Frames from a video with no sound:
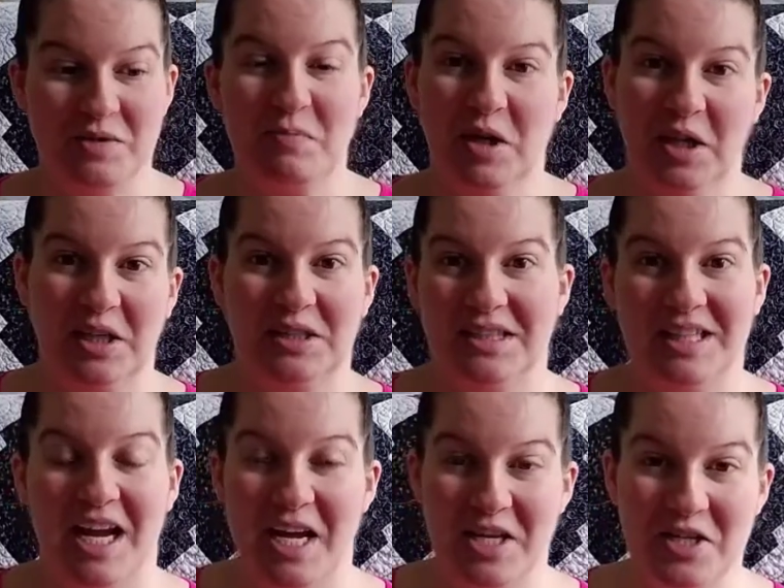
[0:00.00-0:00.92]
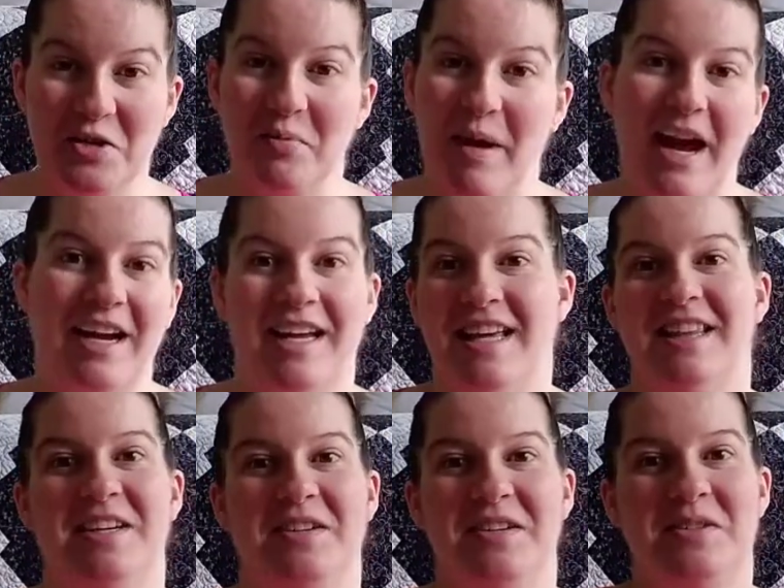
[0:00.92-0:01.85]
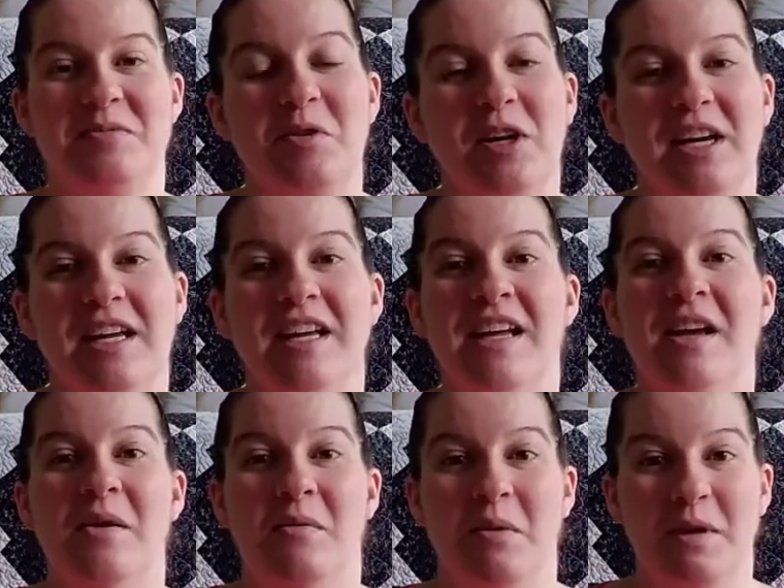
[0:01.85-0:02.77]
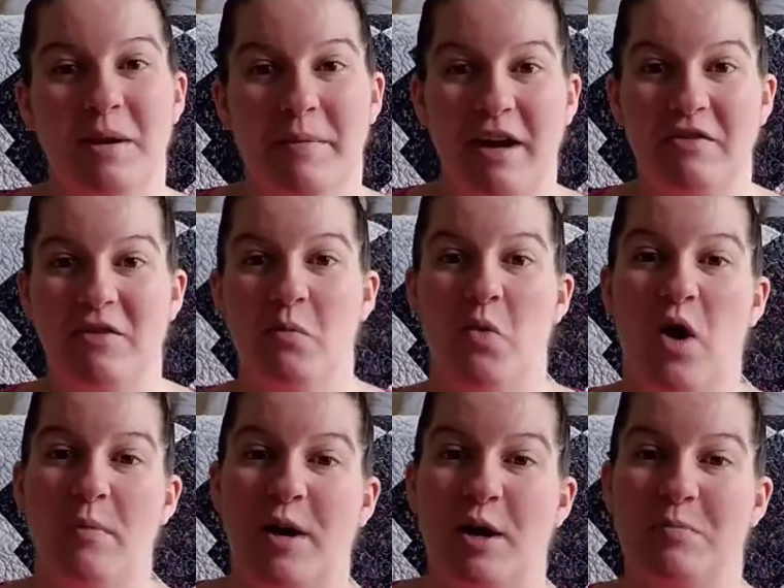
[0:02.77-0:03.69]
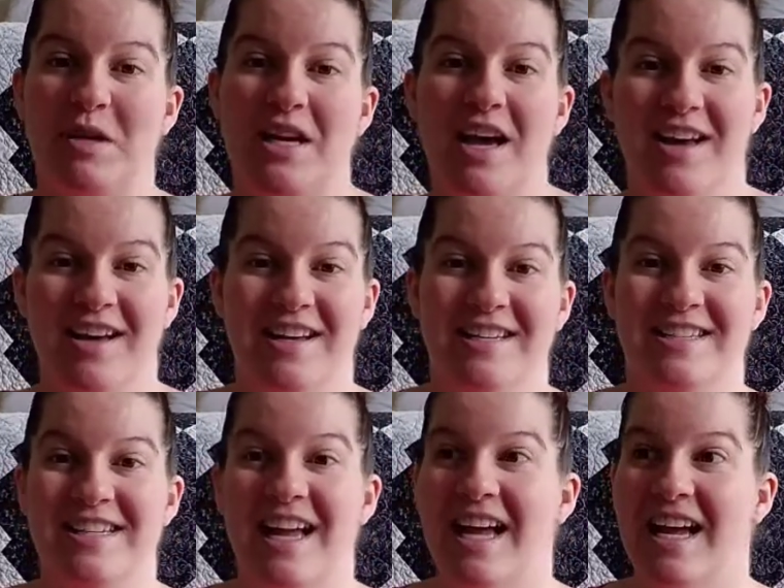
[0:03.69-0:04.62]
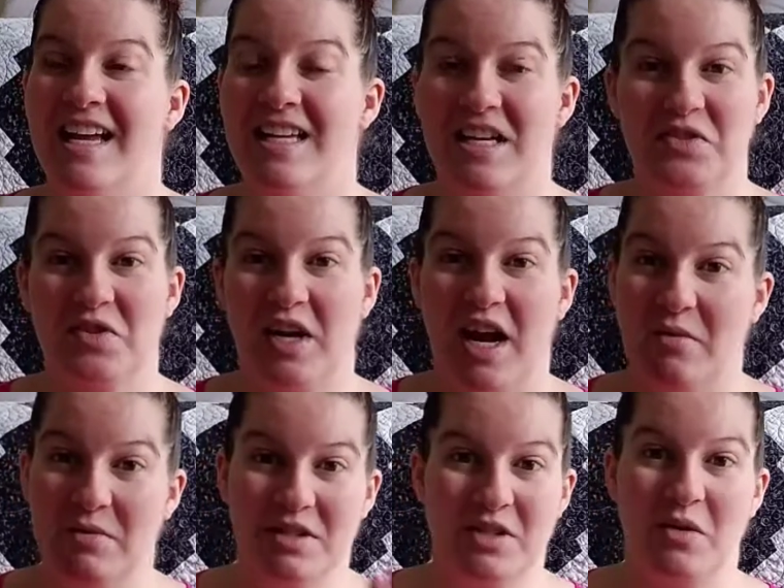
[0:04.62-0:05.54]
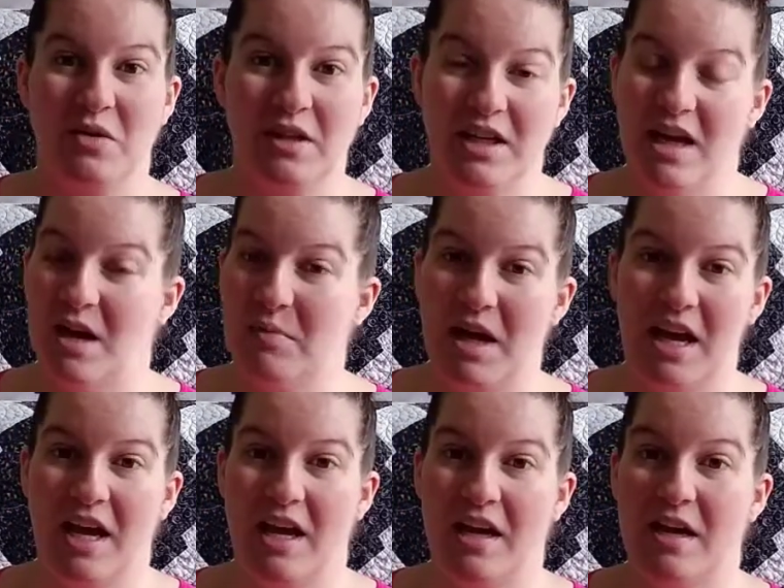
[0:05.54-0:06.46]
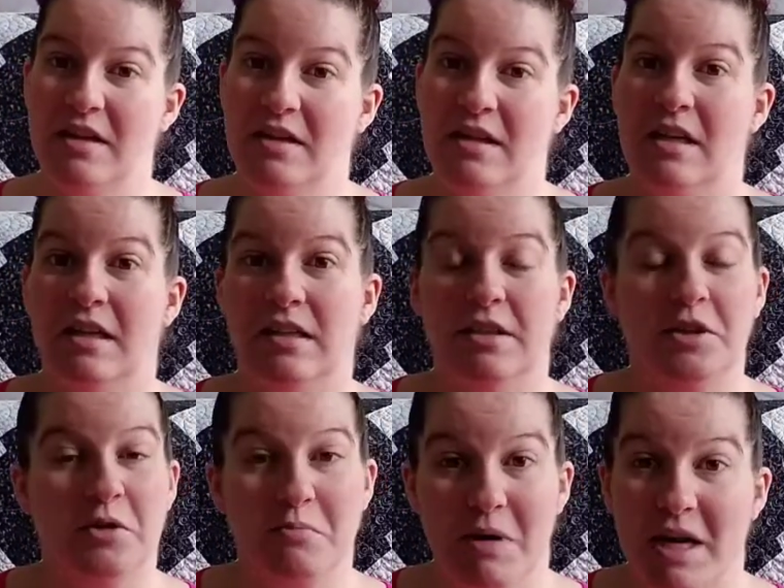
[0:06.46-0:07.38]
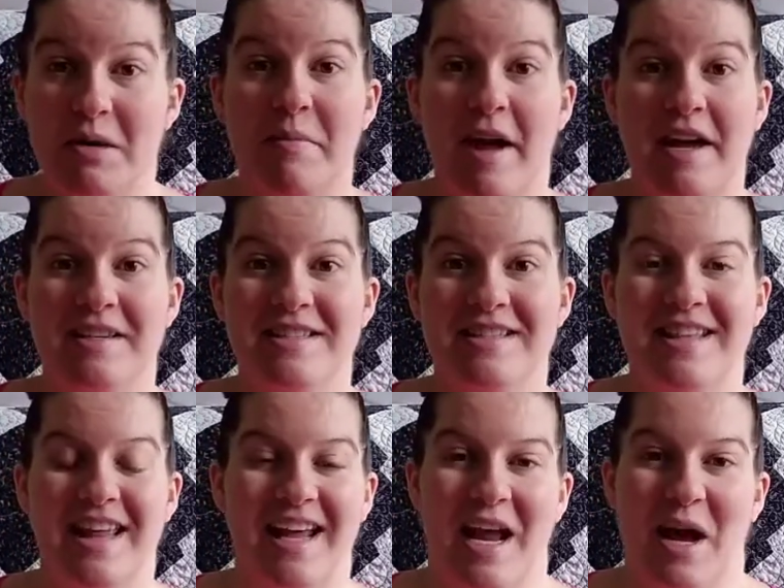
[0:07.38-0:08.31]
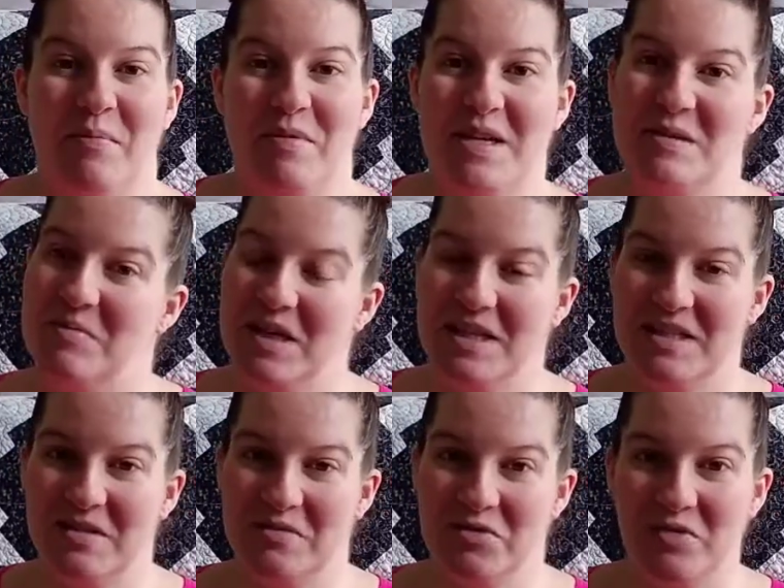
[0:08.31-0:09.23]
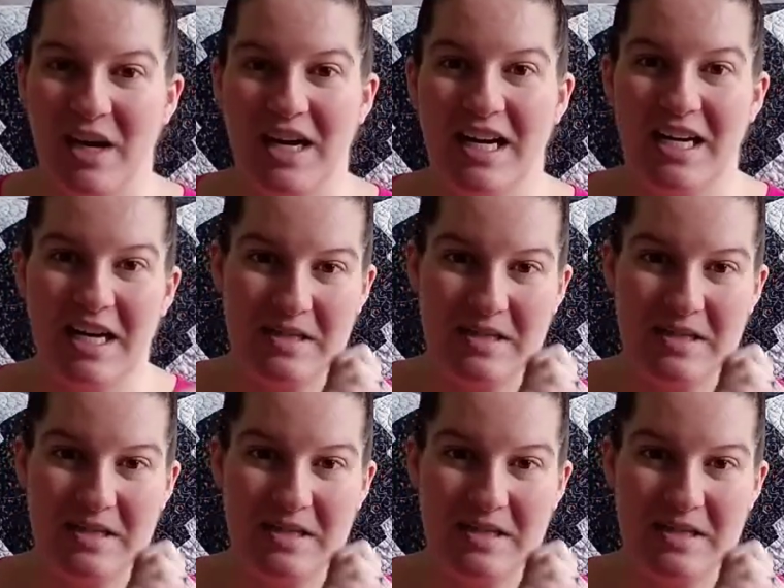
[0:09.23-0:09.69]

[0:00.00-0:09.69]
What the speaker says: put a new pack in there this morning when we got back from Walmart because yesterday I went to go clean up a little mud mess that happened because it was raining